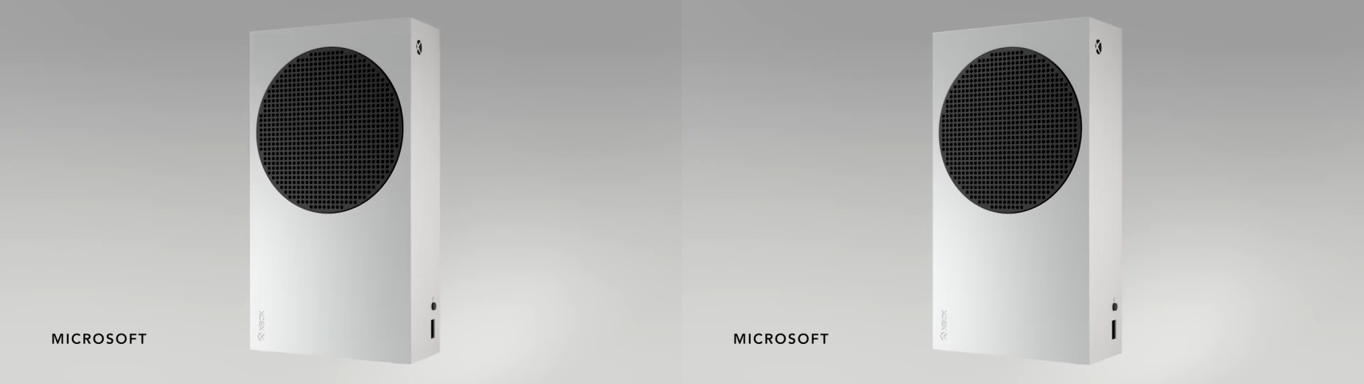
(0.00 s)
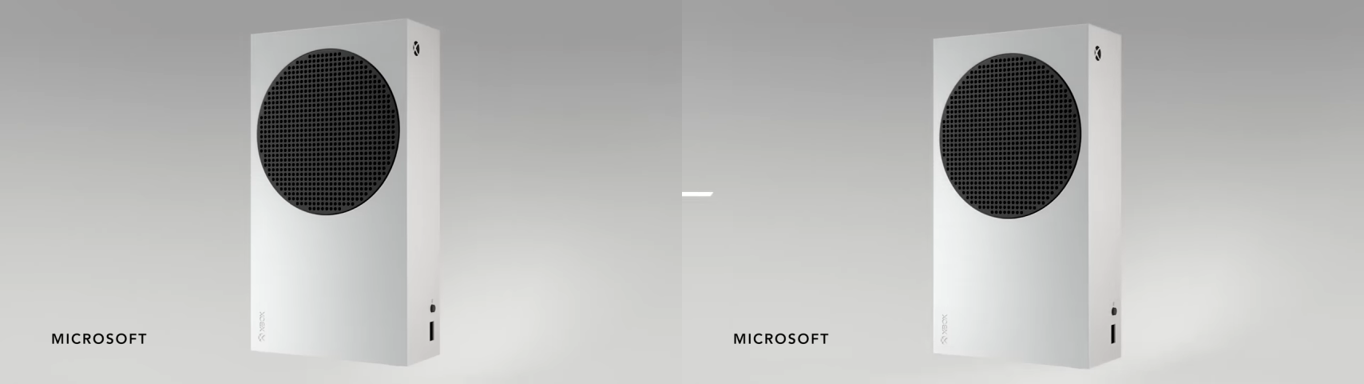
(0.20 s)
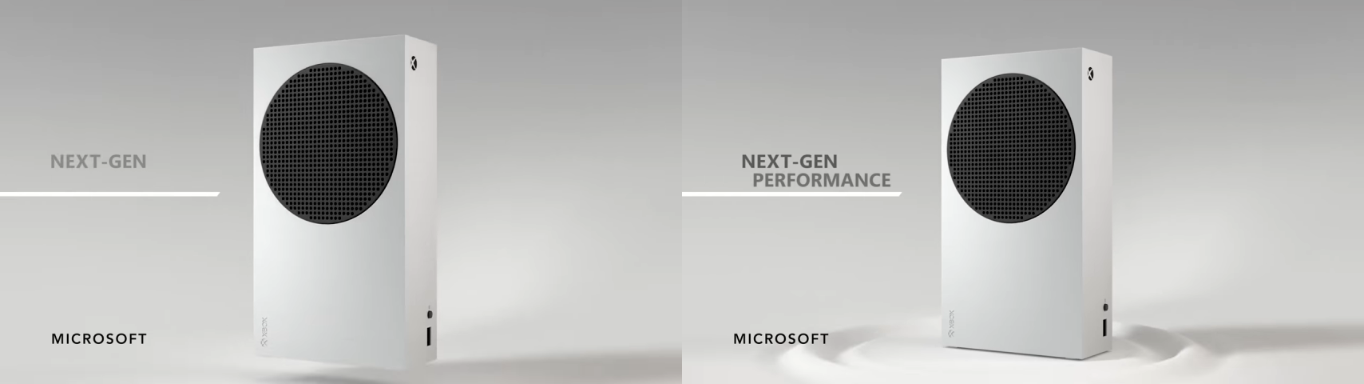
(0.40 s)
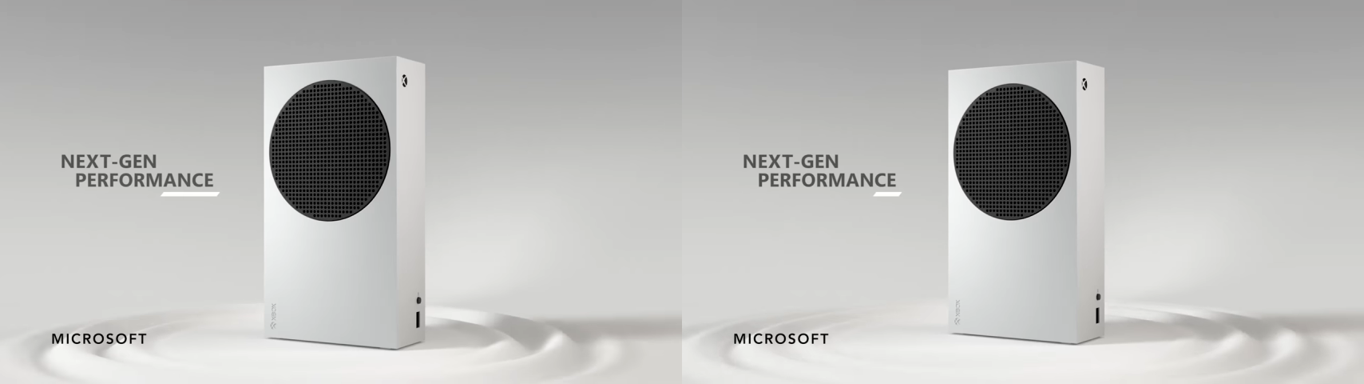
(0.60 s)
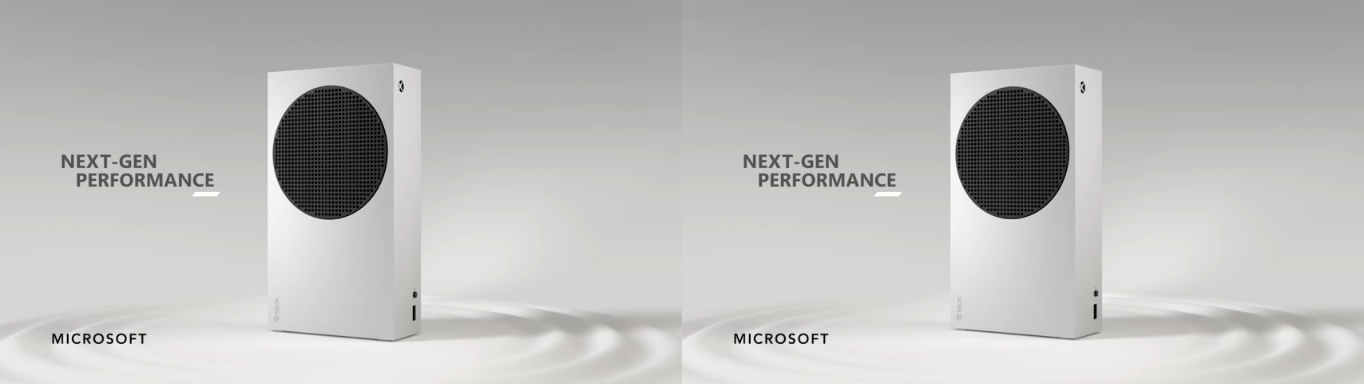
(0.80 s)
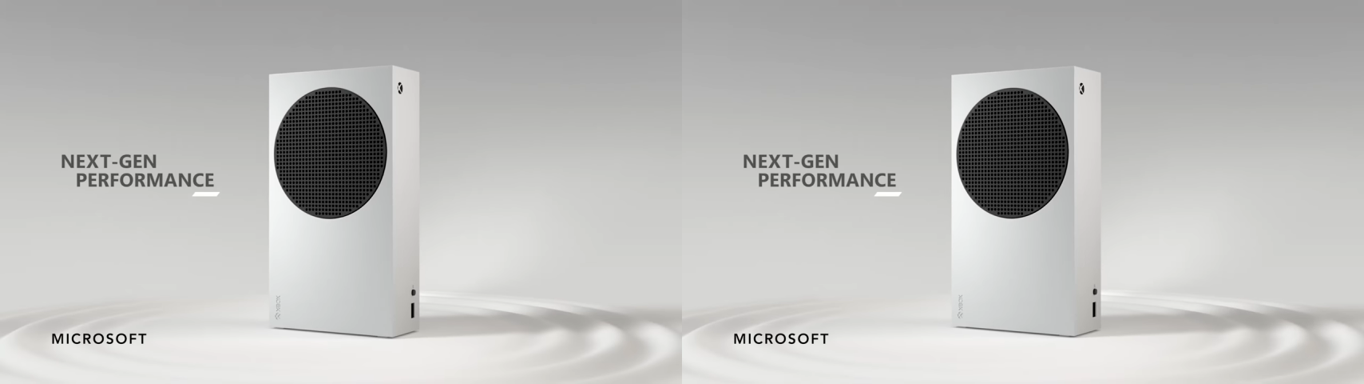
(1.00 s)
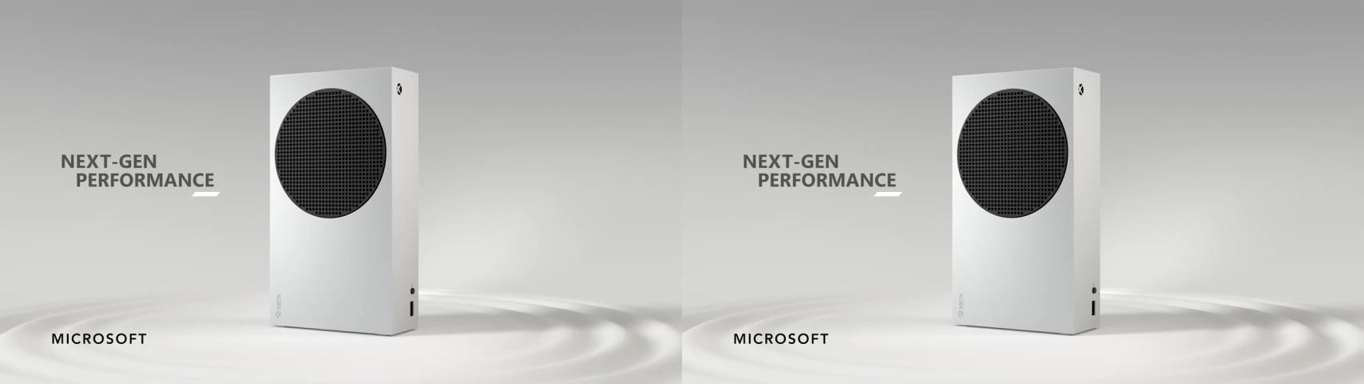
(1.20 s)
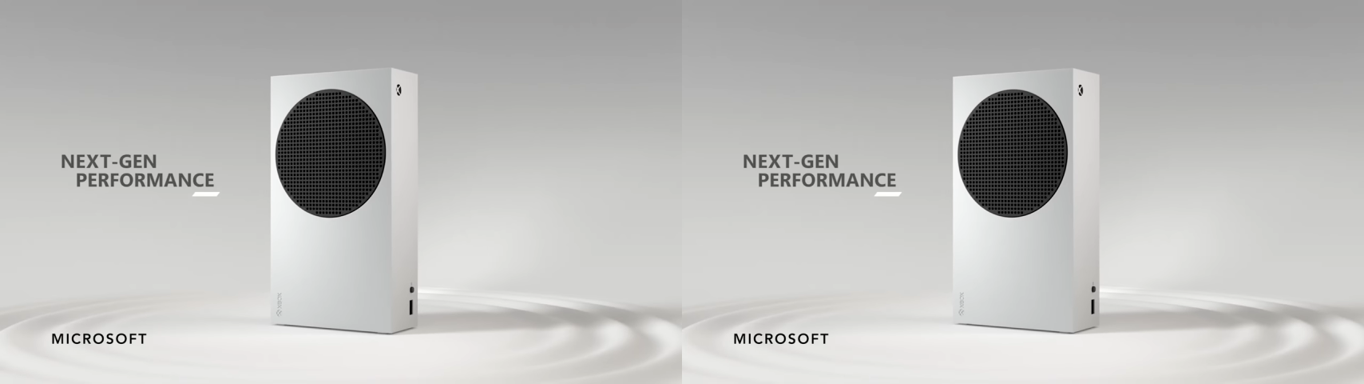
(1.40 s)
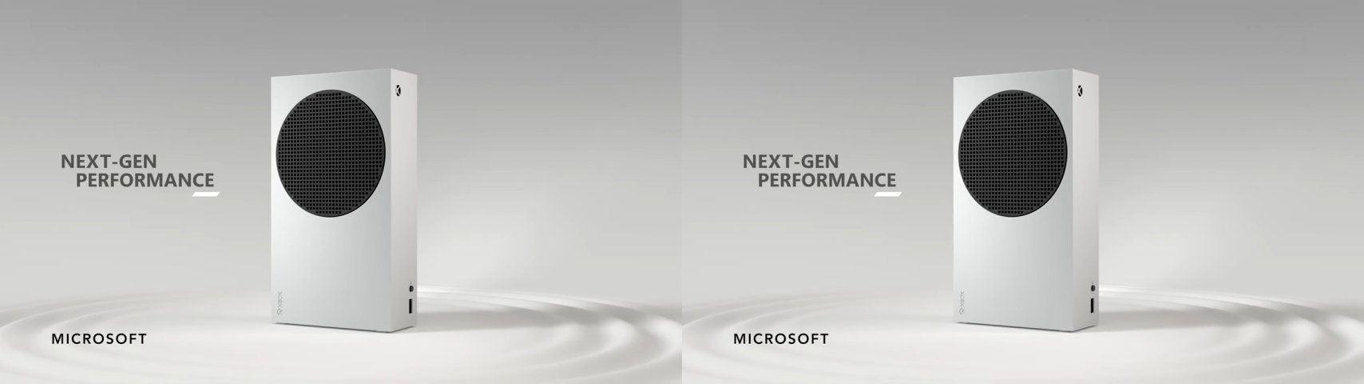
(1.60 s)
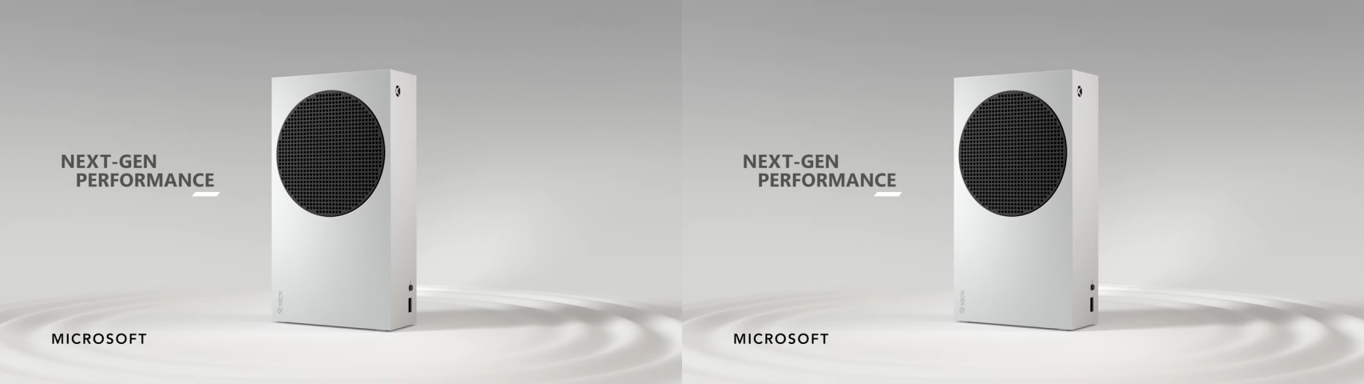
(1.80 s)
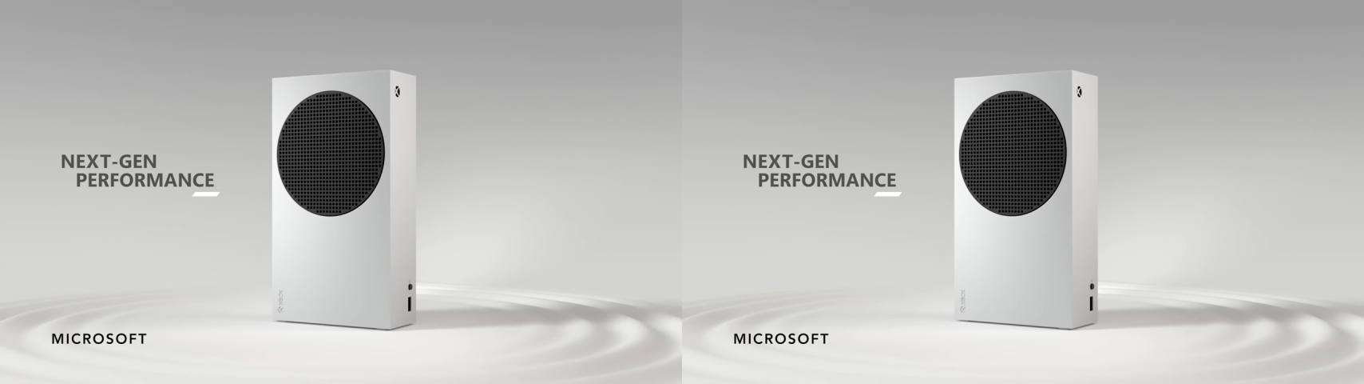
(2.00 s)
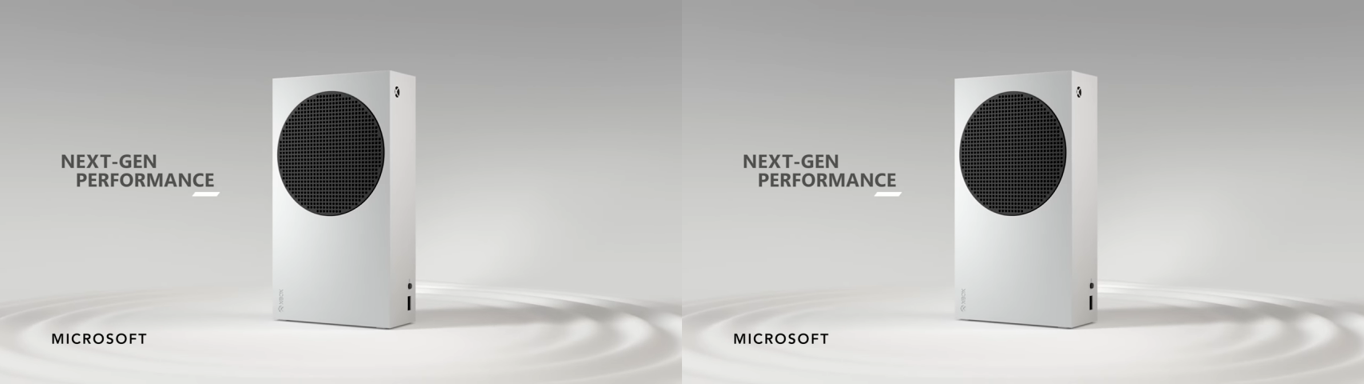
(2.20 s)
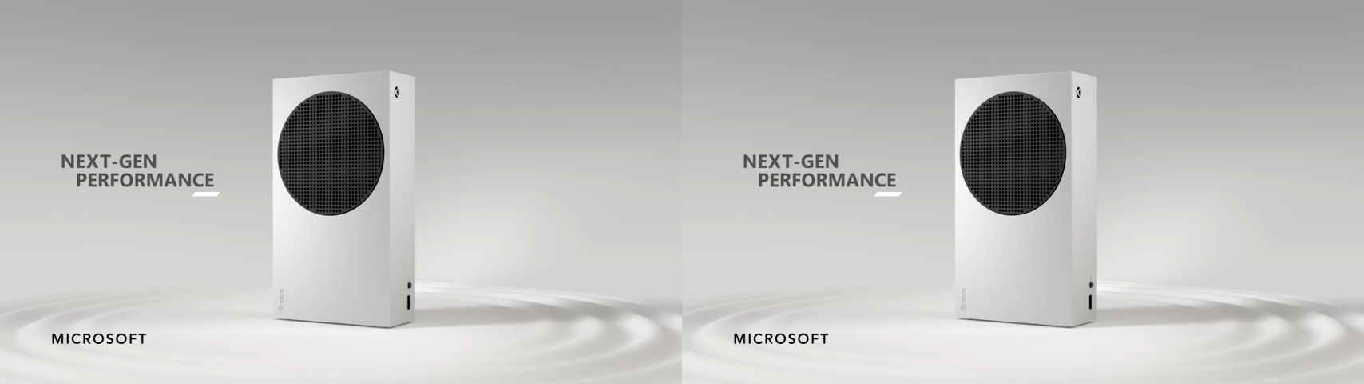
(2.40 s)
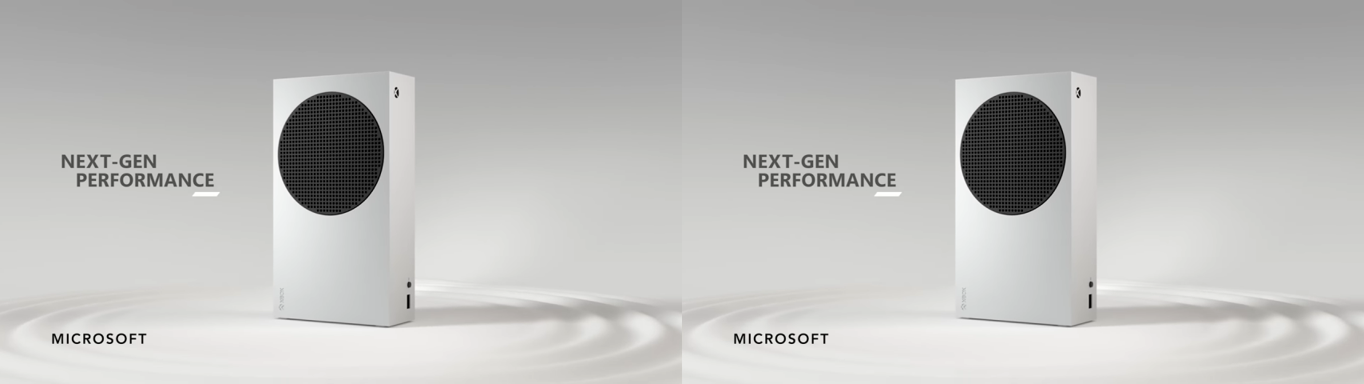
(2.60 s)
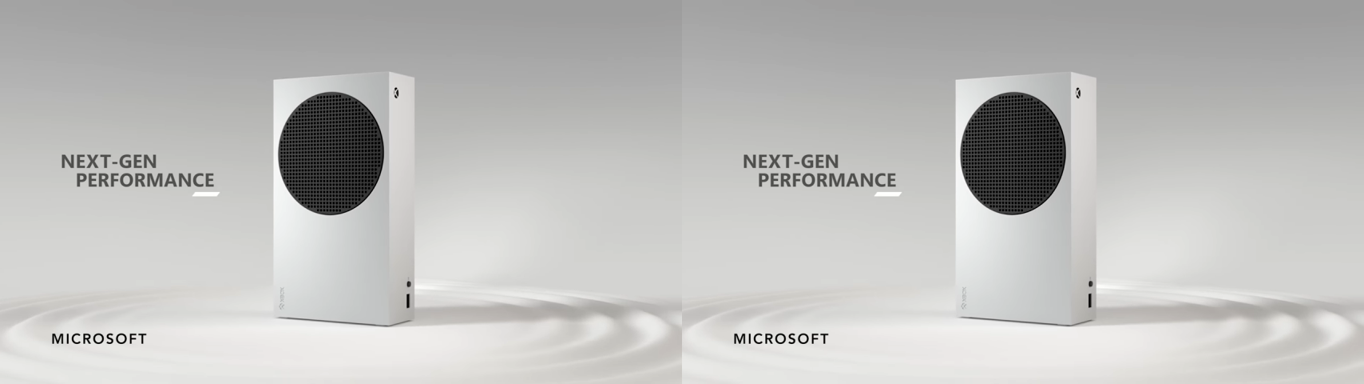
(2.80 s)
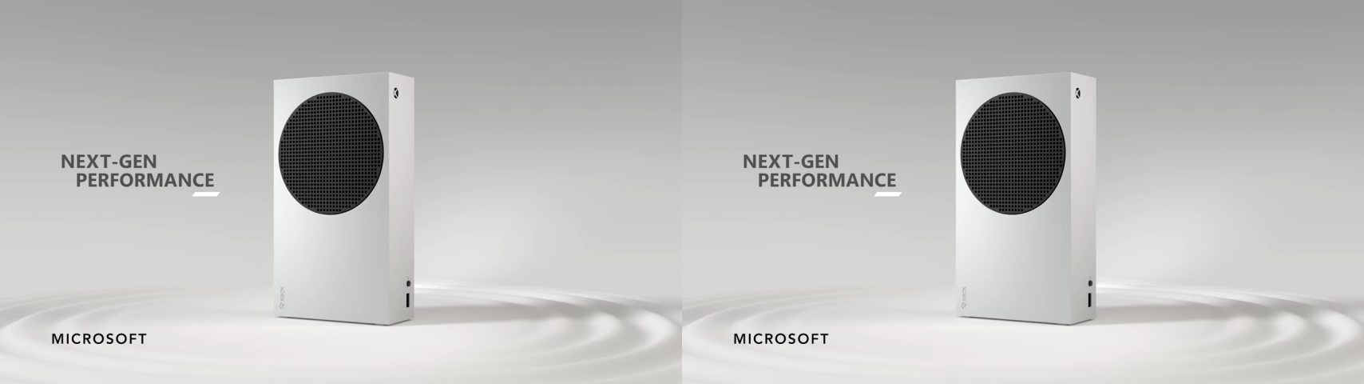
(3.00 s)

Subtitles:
(no speaker visible)